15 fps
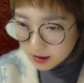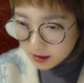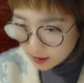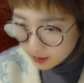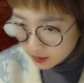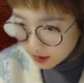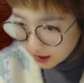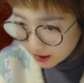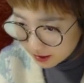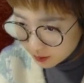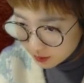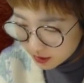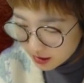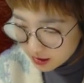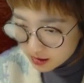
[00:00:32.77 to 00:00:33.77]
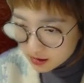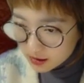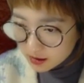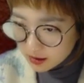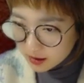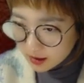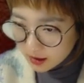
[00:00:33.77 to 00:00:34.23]
Black split,
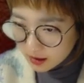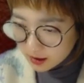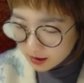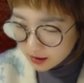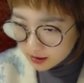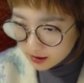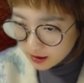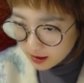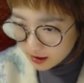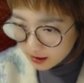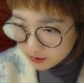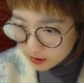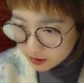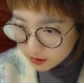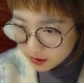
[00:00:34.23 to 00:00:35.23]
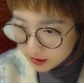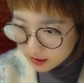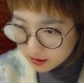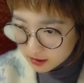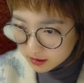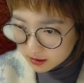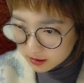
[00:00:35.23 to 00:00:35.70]
and after
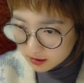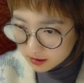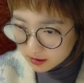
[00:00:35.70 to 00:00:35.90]
this,